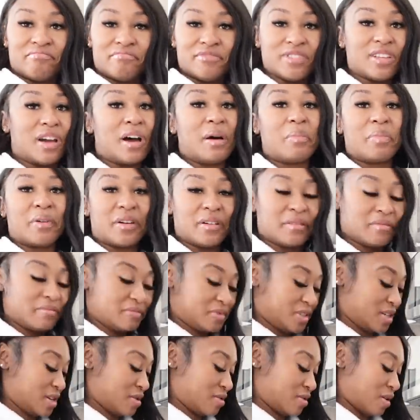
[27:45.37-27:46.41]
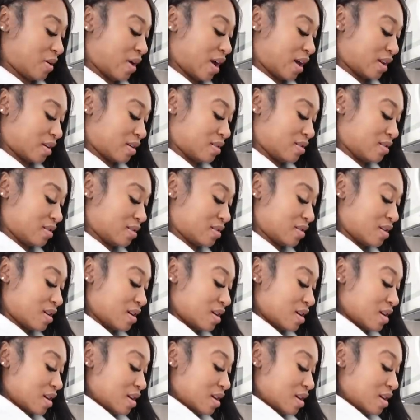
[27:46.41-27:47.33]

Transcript: dump her. She don't know how to cook.